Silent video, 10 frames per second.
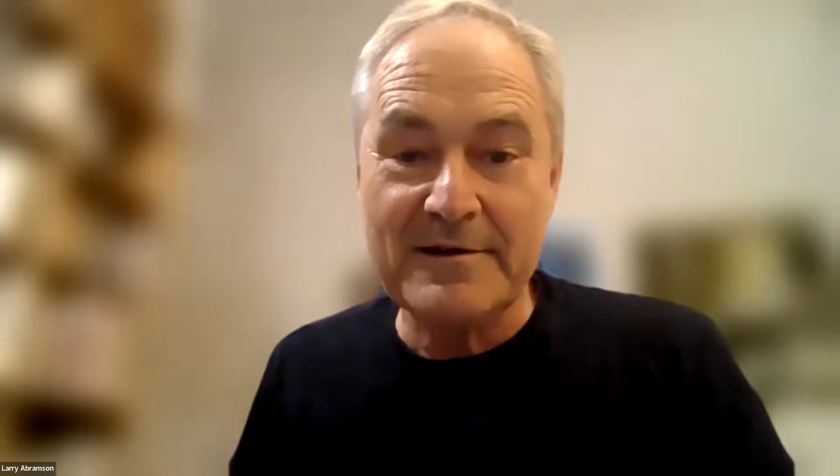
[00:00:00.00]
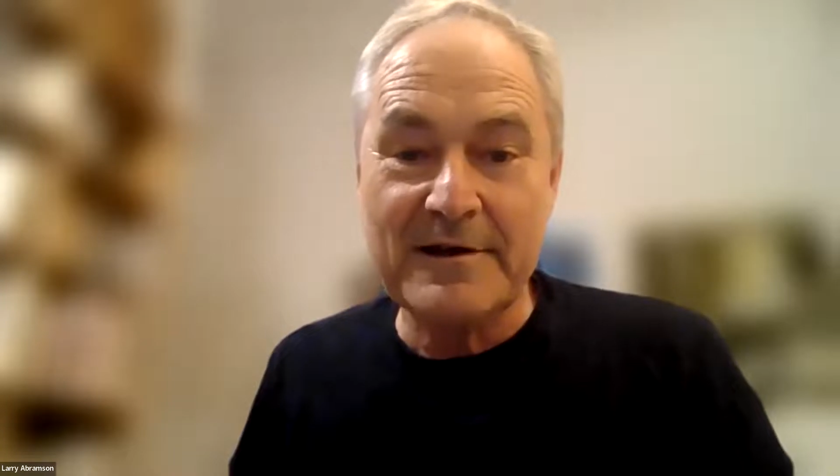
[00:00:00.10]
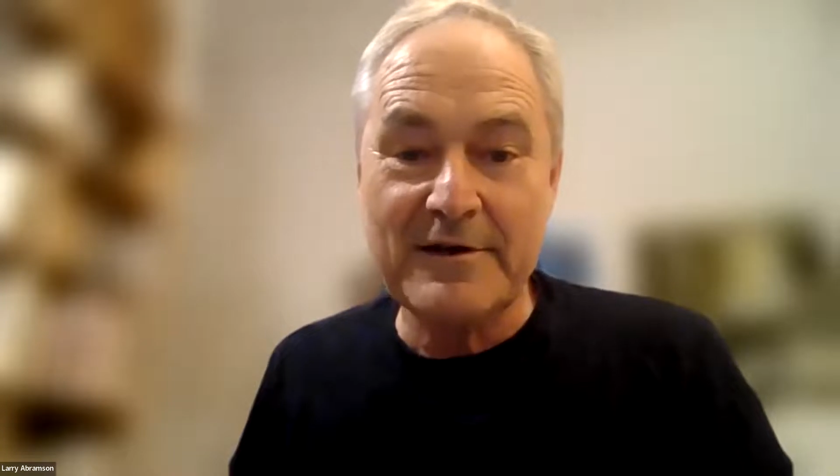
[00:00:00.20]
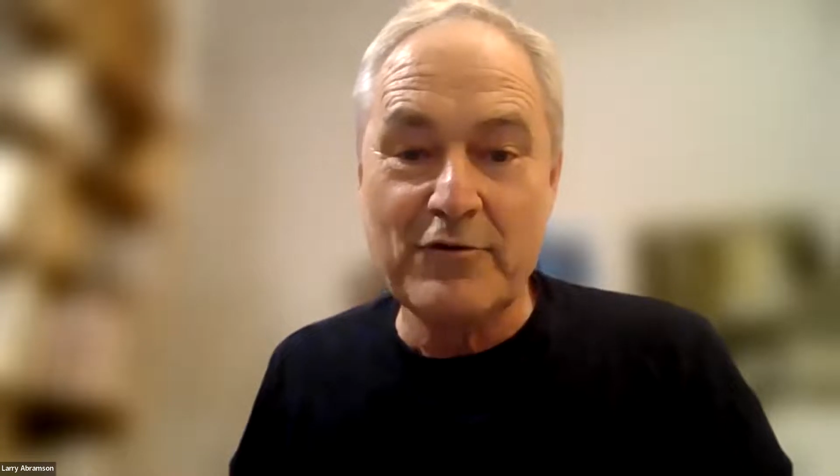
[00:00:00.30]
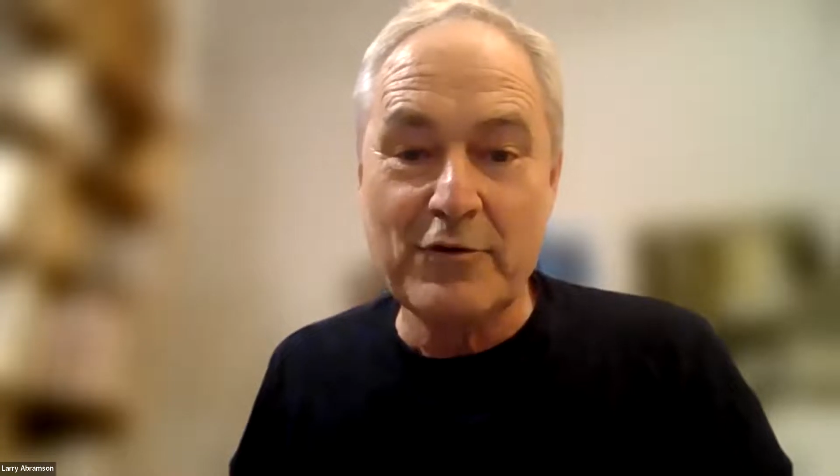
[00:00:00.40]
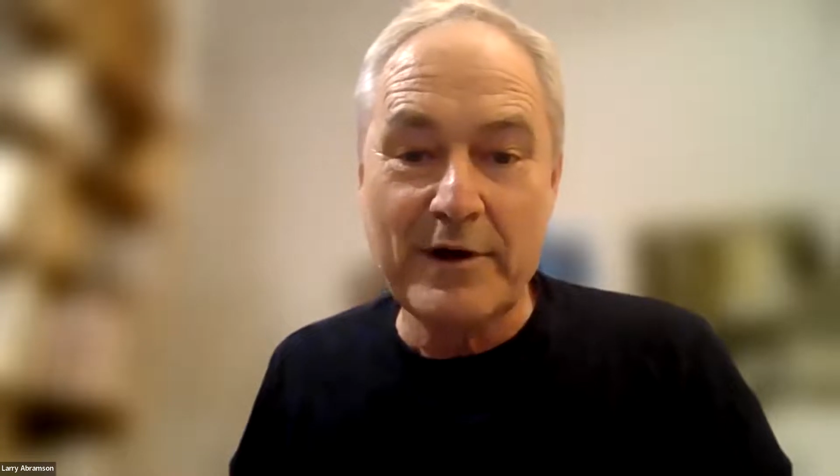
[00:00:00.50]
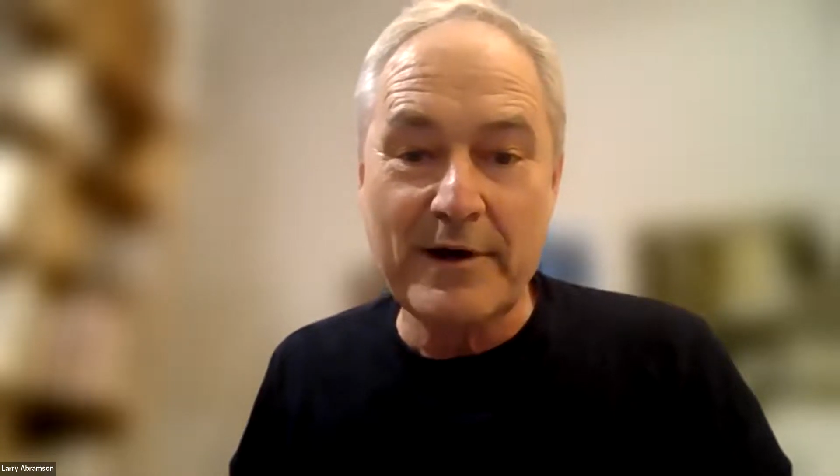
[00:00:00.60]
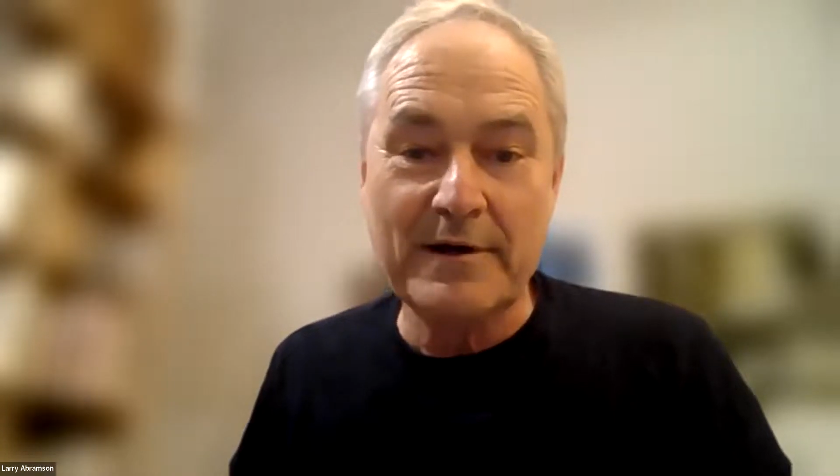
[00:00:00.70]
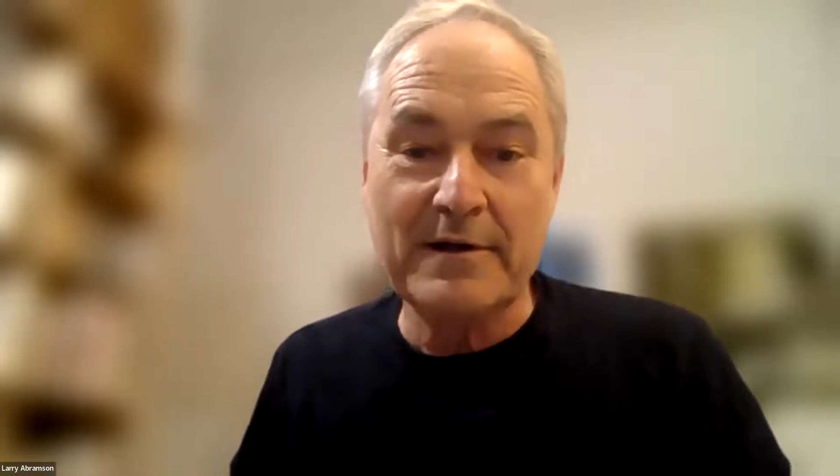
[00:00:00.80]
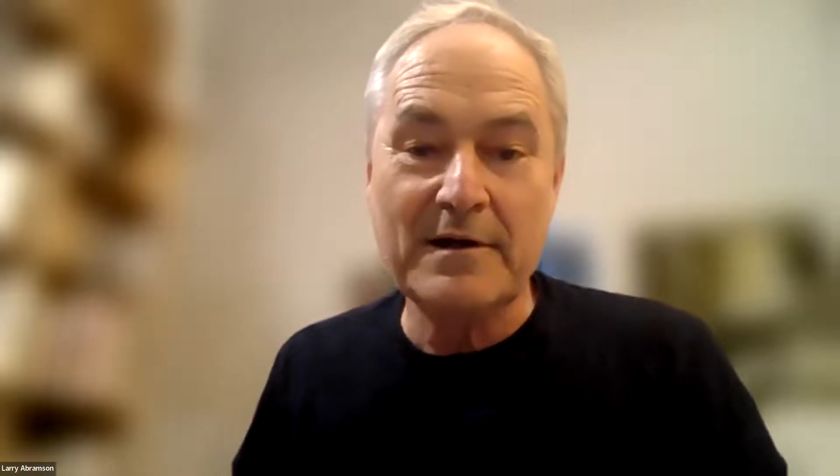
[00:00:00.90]
in
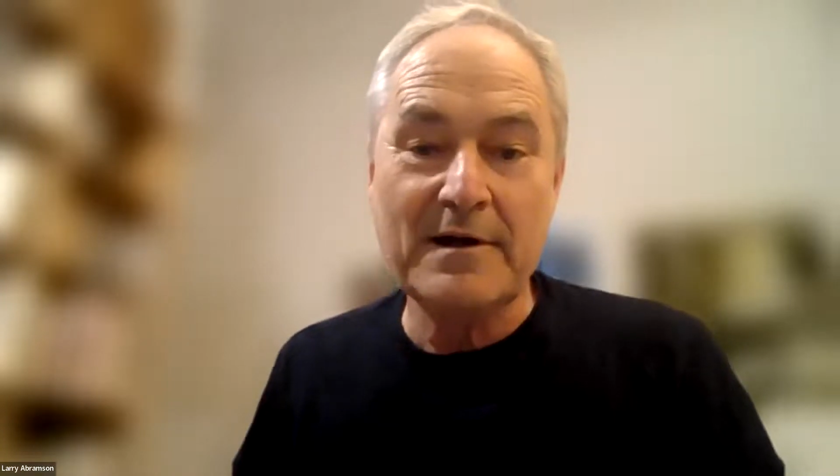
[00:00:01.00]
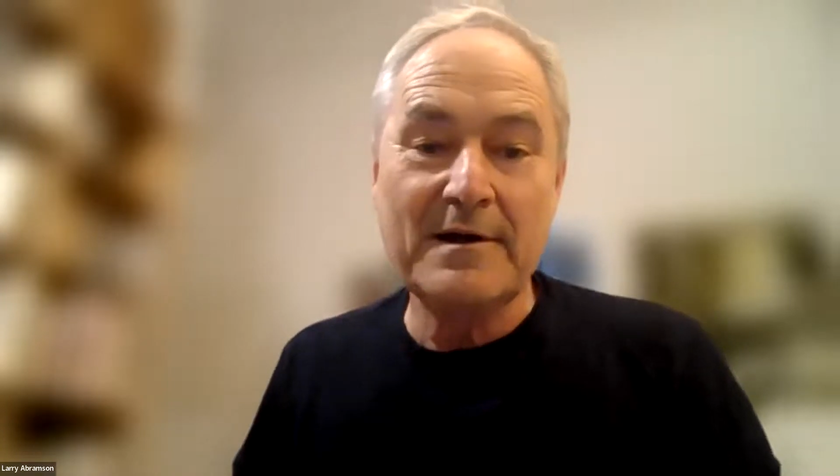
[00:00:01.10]
real